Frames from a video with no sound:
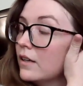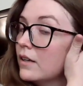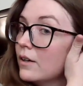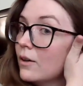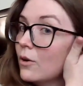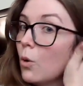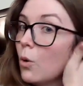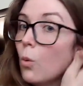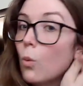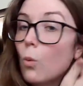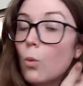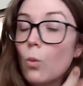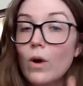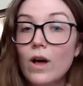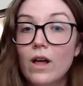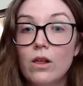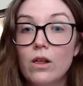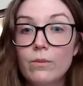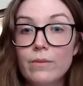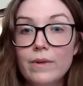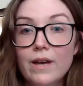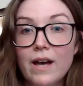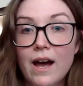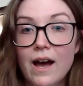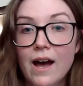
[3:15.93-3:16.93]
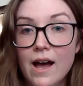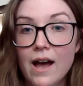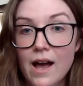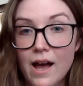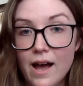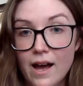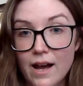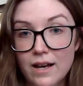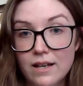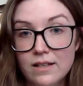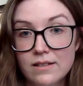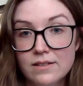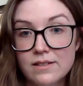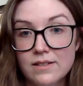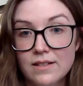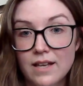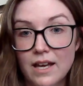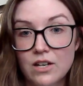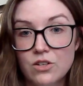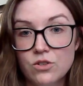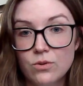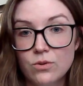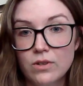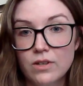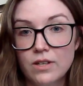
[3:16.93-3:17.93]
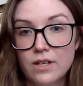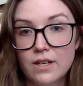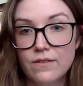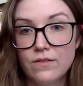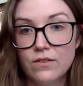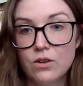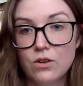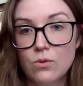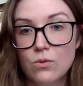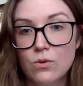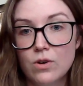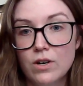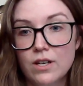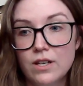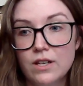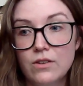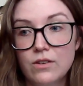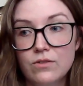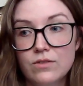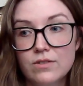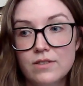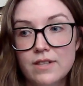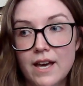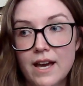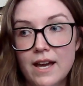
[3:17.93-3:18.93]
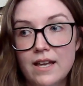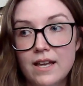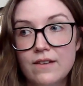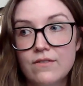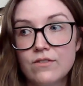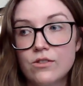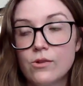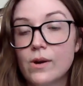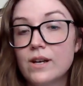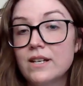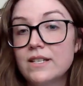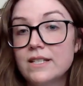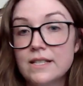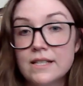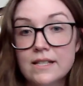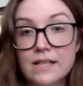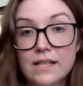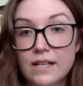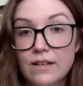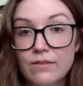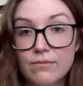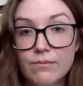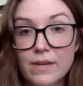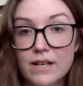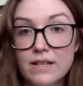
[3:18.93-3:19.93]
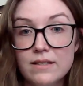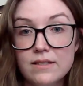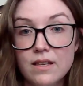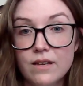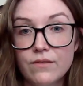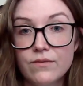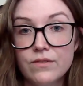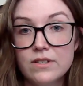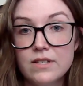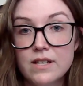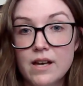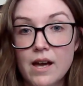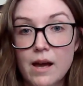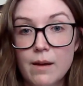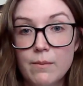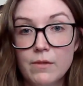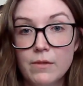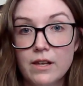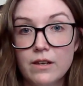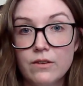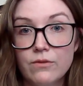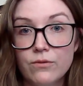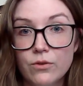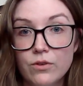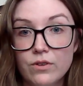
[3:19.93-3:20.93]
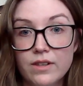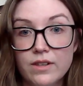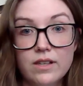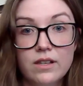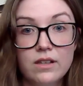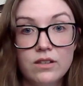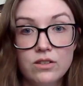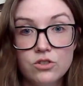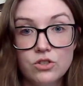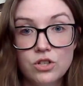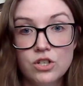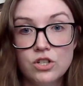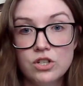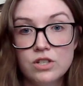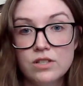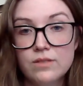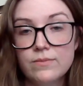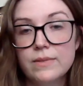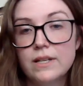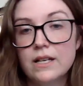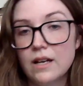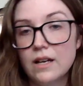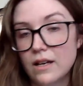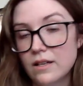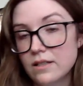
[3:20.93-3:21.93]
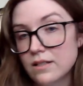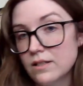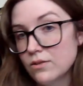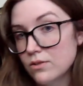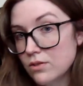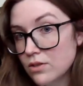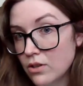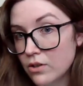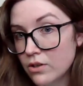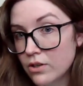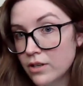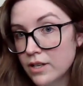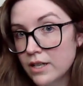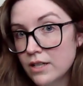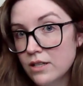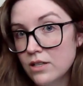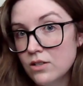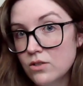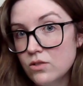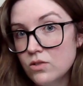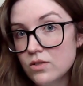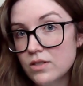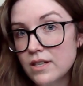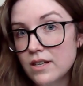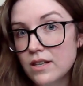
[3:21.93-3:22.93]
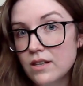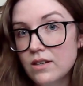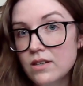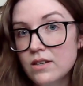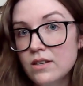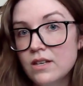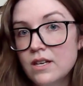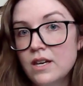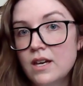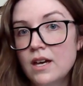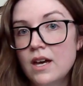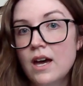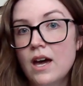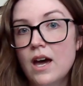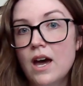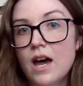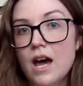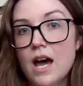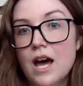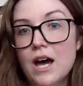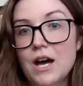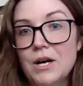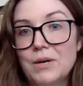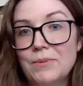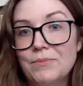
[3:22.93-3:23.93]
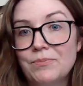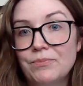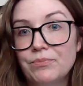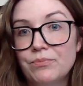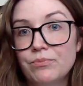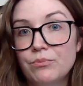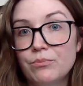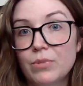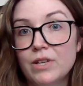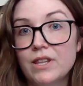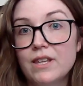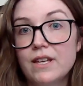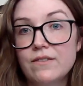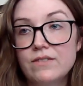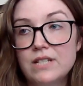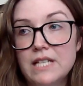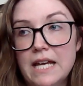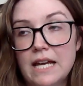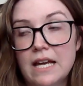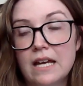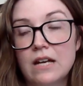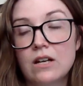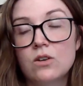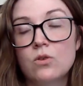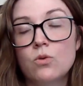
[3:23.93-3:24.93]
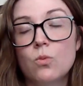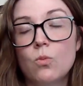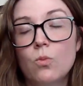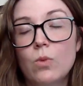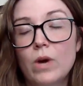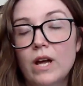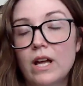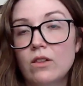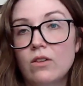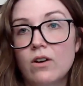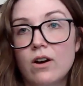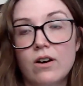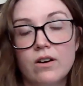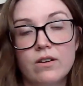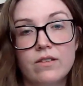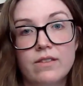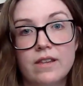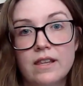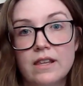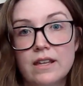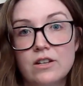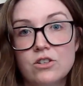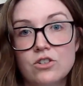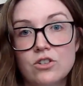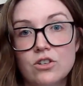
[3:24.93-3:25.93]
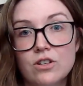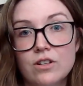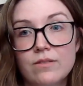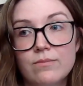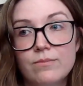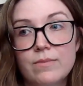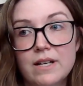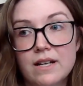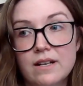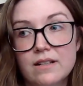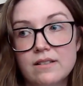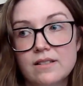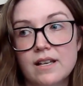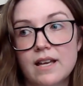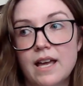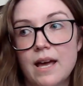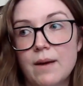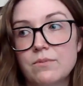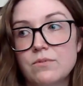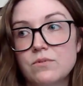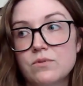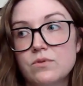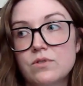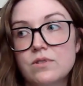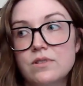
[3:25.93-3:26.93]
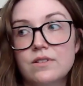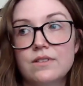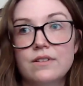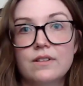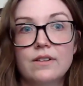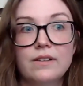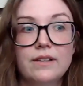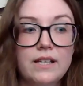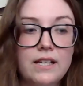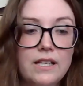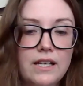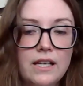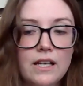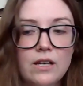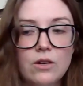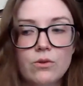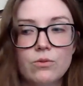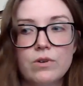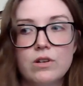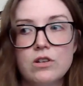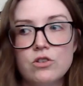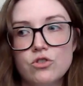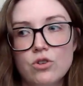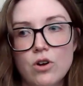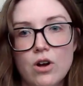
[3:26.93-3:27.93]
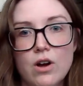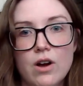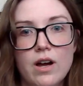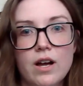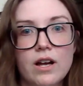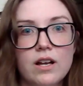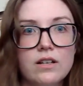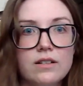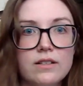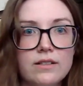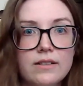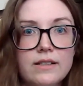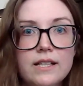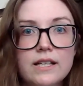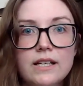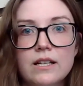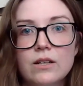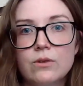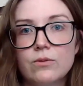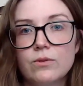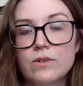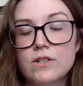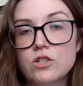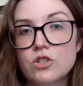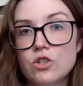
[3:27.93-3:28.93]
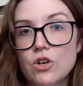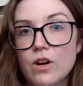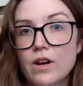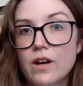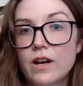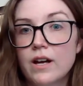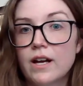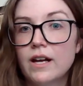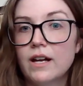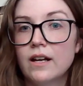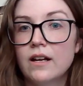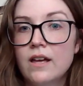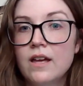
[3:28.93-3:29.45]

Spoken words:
well behind schedule if you want to use that, even though I didn't give myself a timeline for the illustrations because I was learning a new skill. But they've taken way longer than they should have because I kept deleting, redrawing.